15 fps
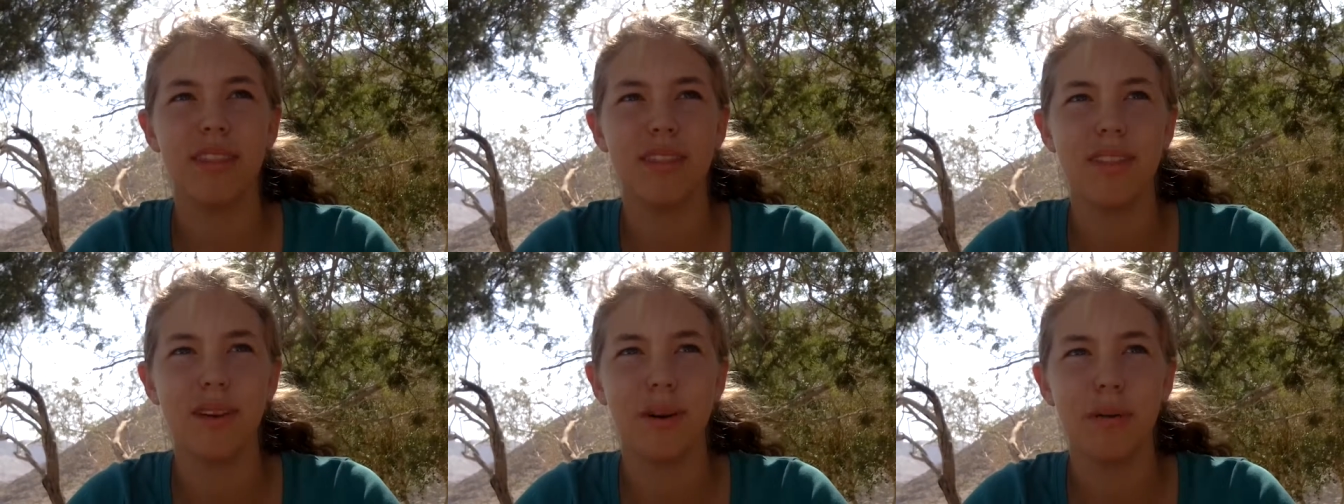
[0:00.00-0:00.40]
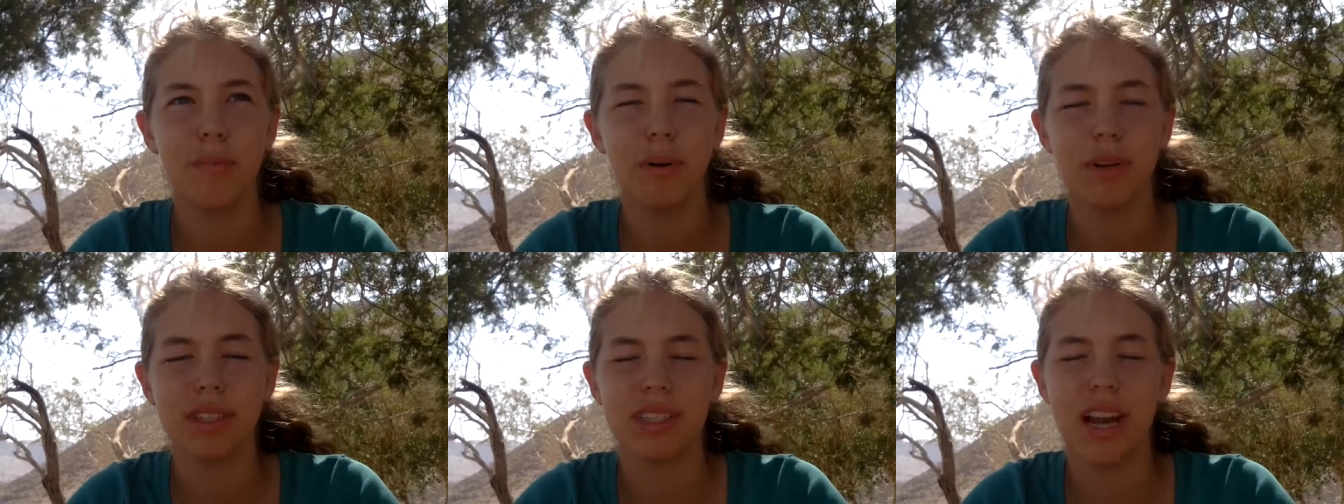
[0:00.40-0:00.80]
the
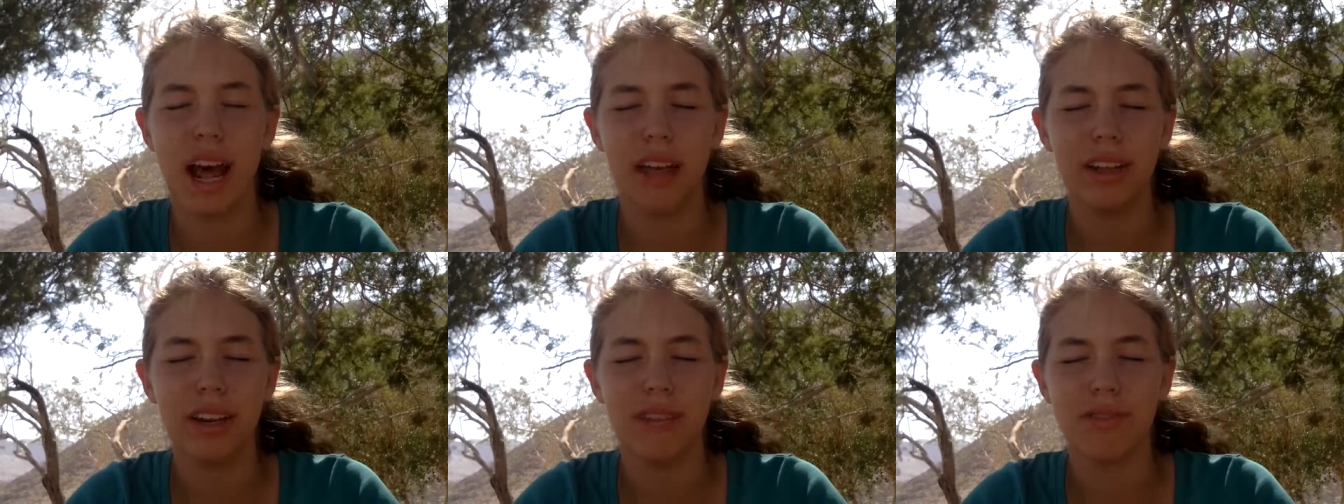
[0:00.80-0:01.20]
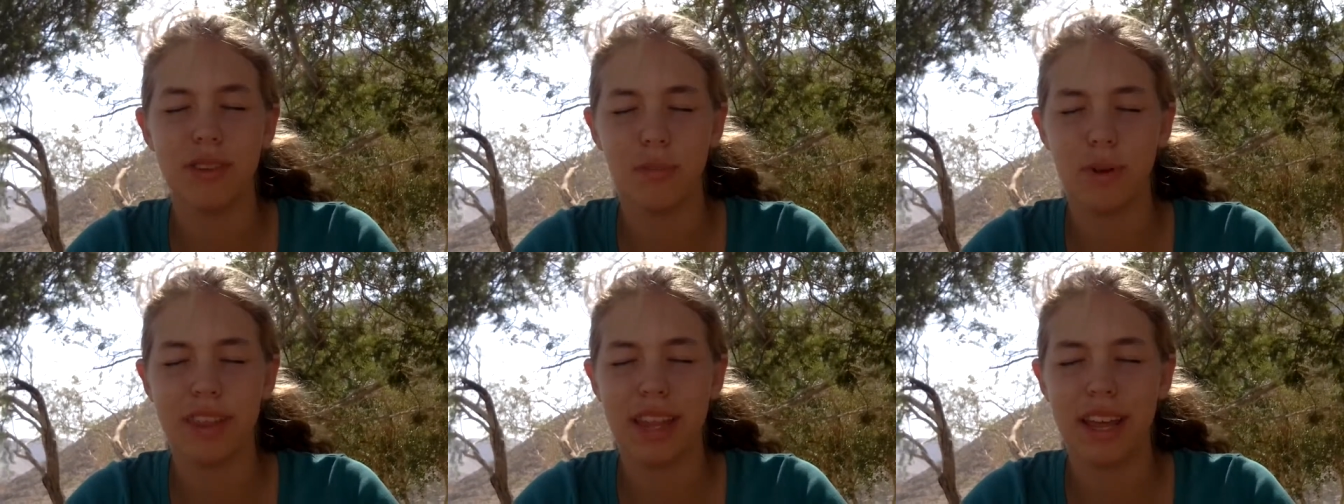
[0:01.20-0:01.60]
personality of
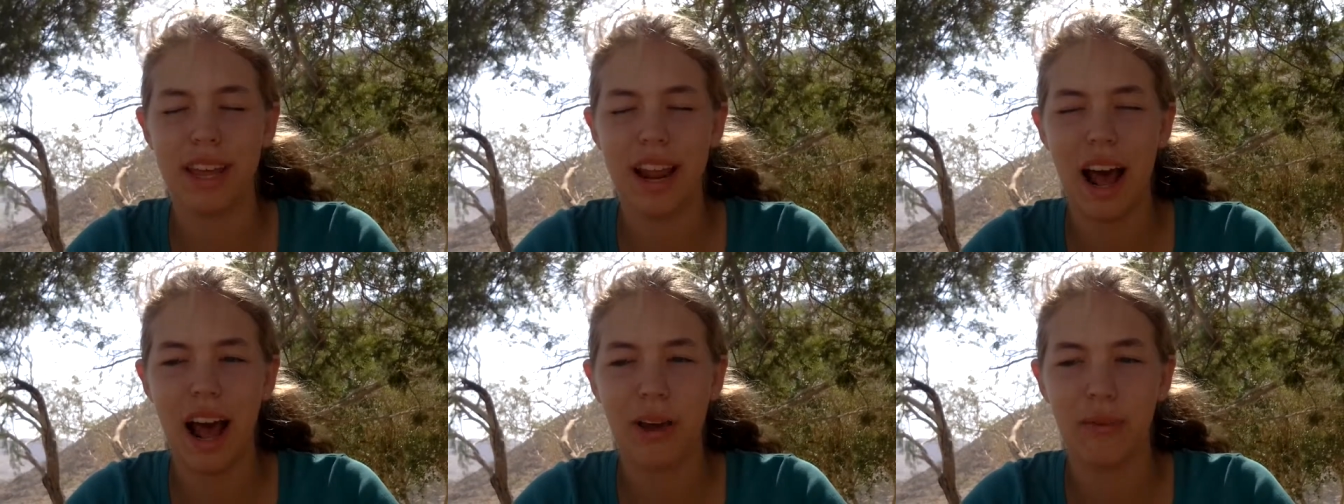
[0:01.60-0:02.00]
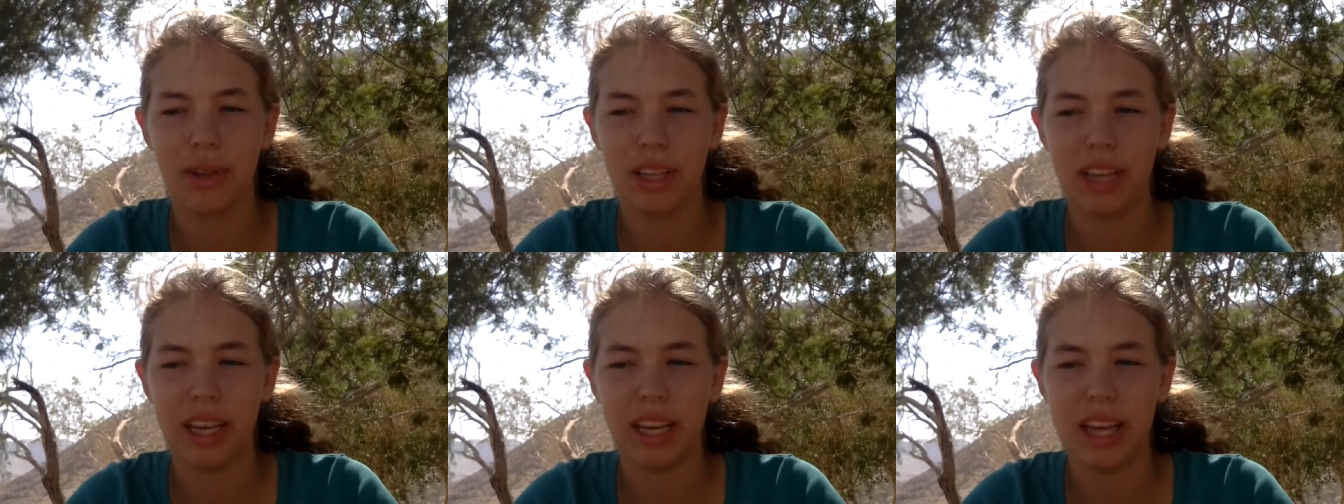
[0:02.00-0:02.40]
someone that I
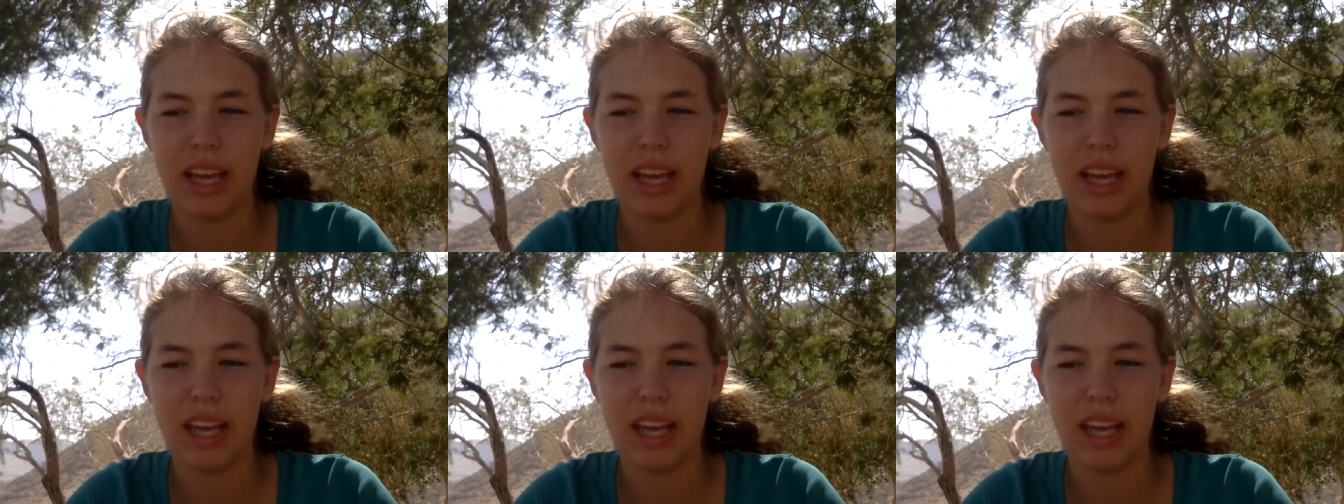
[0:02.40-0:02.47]
really